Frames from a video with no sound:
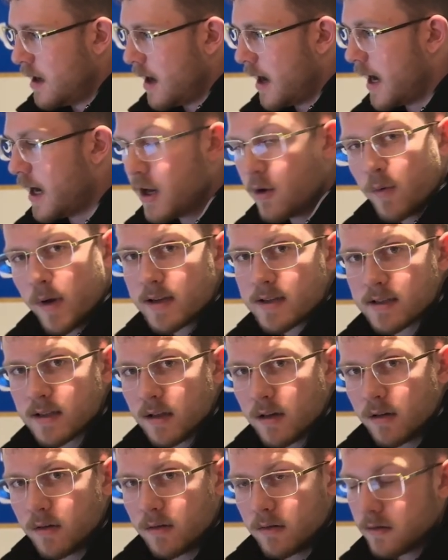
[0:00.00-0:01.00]
Anyways,
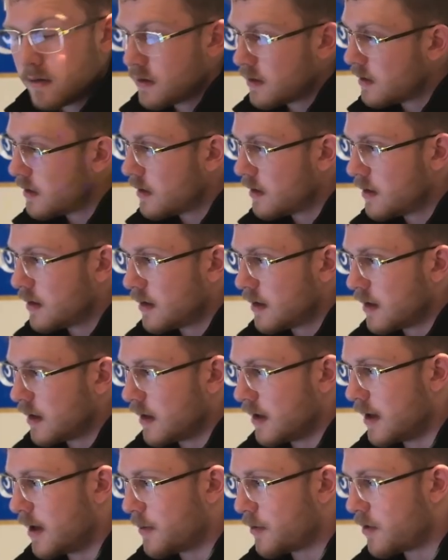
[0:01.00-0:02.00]
though,
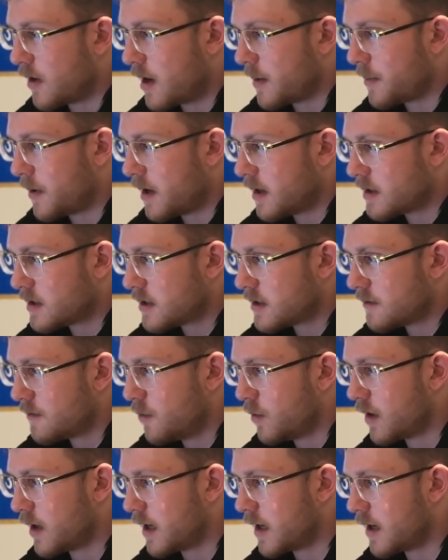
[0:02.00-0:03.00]
you damn crackpots,
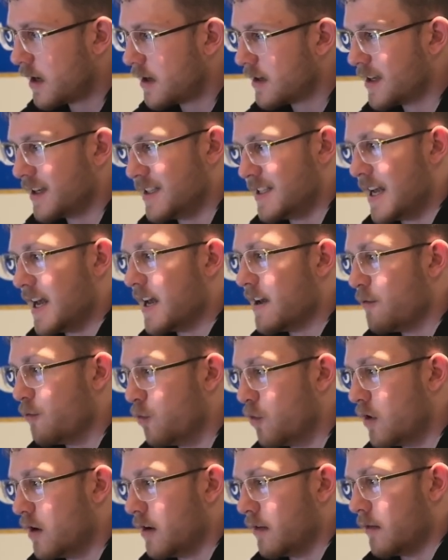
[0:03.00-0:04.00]
we're going to get on to day
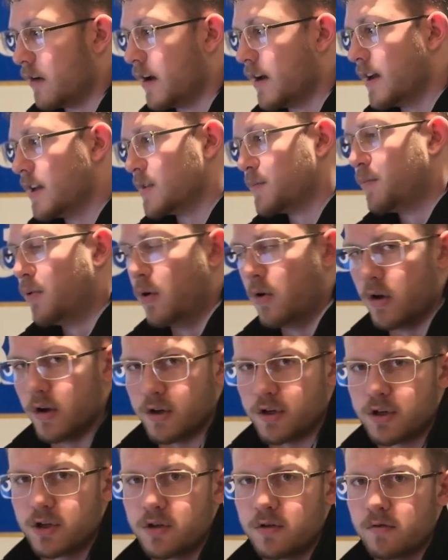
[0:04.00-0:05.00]
1, right? It's
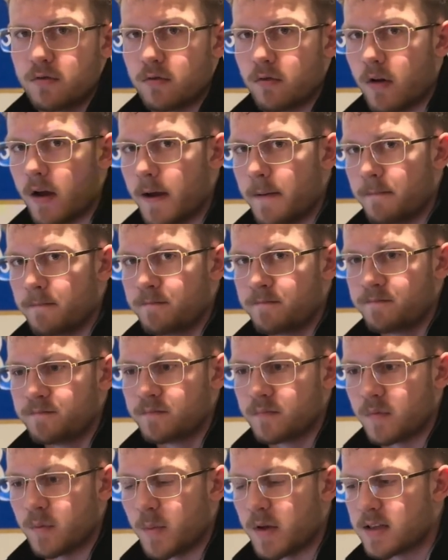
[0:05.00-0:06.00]
push, right?
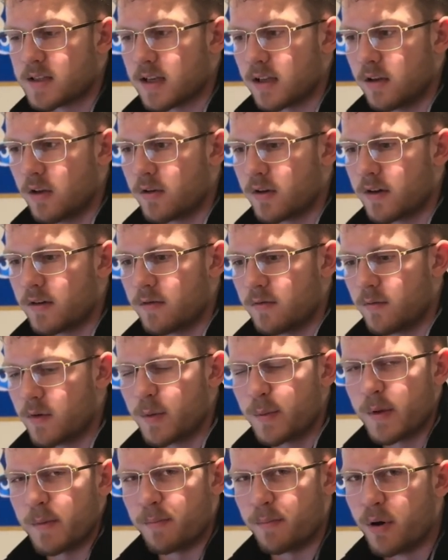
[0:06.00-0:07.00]
You might say, Logan, what
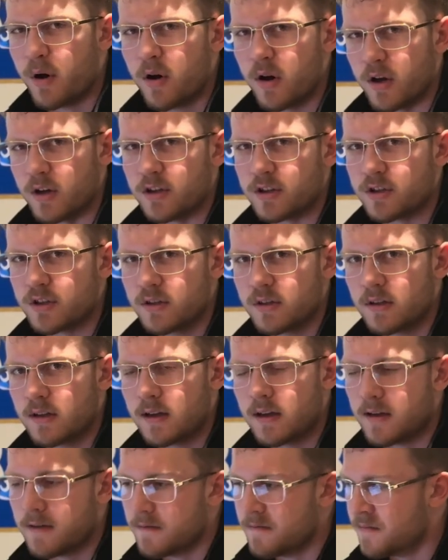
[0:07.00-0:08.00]
do you mean push?
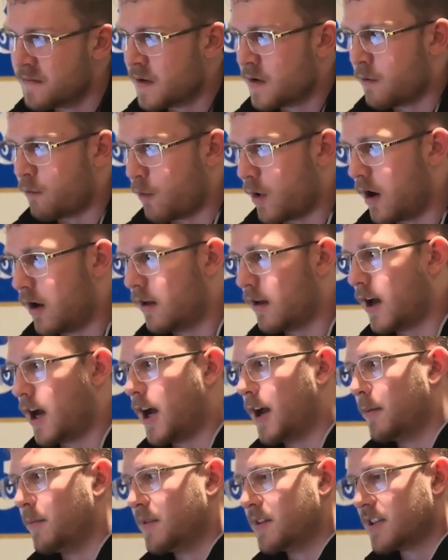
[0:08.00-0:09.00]
Well,
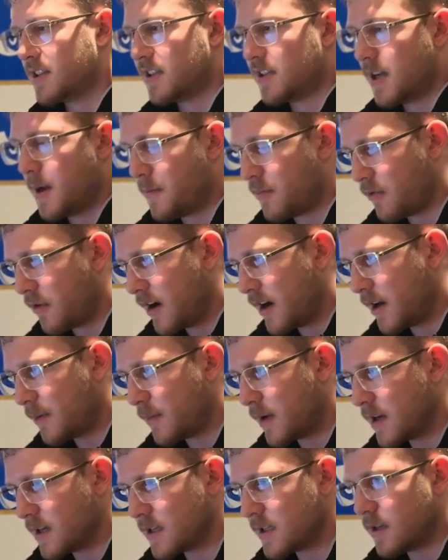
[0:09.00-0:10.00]
I'm separating
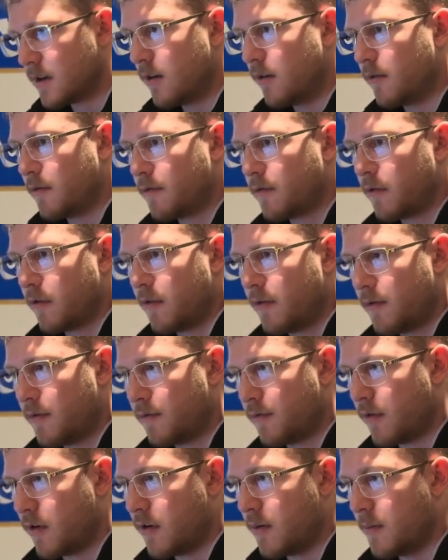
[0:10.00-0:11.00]
myself
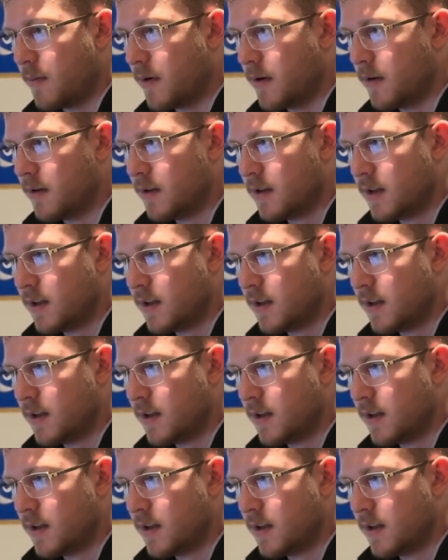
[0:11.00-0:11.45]
from